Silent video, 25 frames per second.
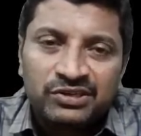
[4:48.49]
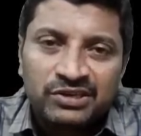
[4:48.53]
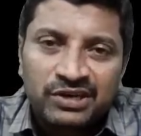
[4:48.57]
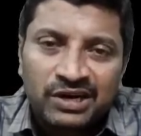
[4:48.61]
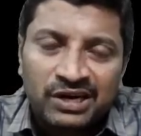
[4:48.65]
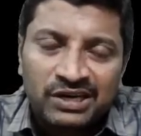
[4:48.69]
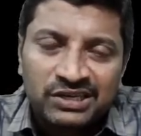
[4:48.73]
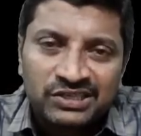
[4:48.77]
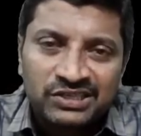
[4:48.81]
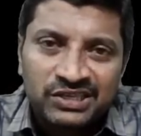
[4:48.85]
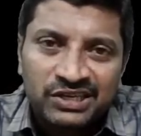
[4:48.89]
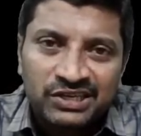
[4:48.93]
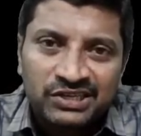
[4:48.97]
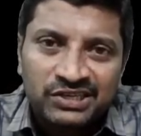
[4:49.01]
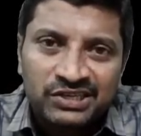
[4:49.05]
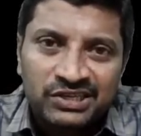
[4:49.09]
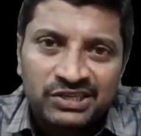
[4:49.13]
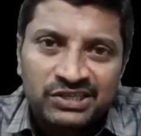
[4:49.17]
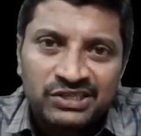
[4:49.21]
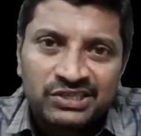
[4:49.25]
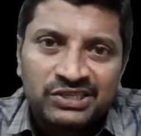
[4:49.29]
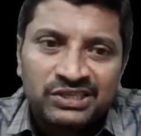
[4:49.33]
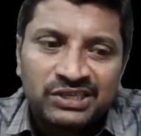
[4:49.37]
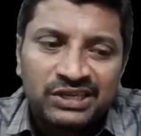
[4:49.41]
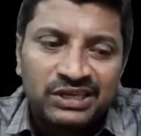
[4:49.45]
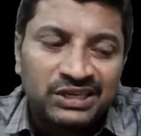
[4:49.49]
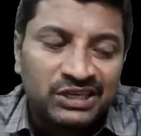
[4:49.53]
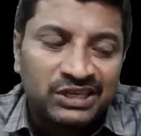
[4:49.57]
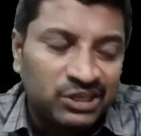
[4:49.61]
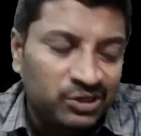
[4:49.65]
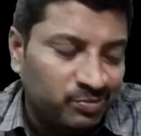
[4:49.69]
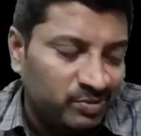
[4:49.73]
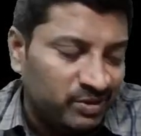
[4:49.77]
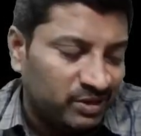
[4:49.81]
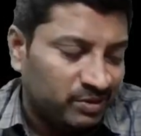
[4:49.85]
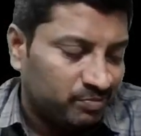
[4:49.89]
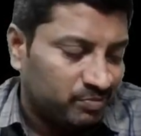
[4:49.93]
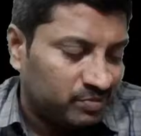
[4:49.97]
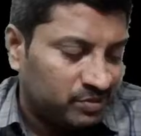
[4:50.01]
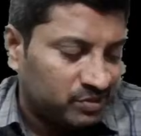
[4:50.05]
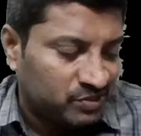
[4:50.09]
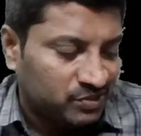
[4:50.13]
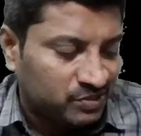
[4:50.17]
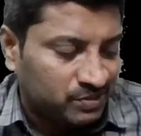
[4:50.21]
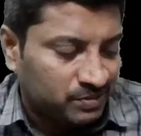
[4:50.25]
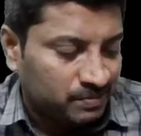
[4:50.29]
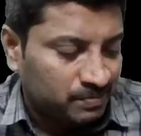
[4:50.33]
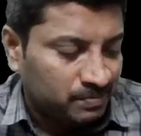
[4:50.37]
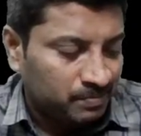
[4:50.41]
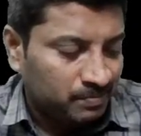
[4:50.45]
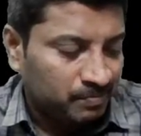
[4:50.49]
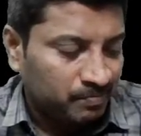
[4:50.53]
transactions in DBMS?